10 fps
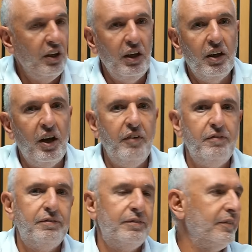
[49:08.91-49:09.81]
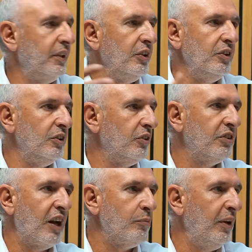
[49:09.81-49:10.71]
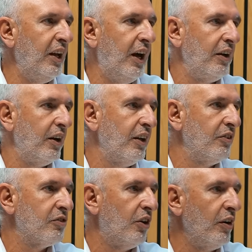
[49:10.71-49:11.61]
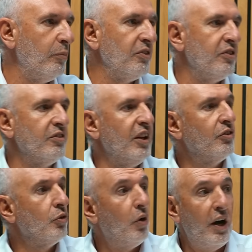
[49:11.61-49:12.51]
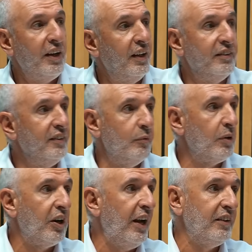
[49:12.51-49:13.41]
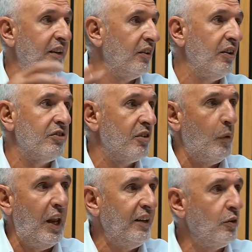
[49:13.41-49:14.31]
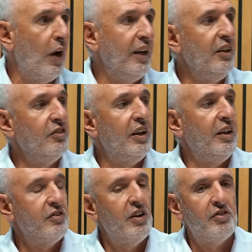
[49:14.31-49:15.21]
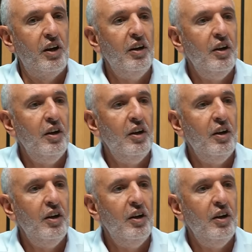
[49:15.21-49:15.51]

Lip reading: You know, if you shut me down, I can start a business next door. I can immigrate and assimilate quite easily, etc.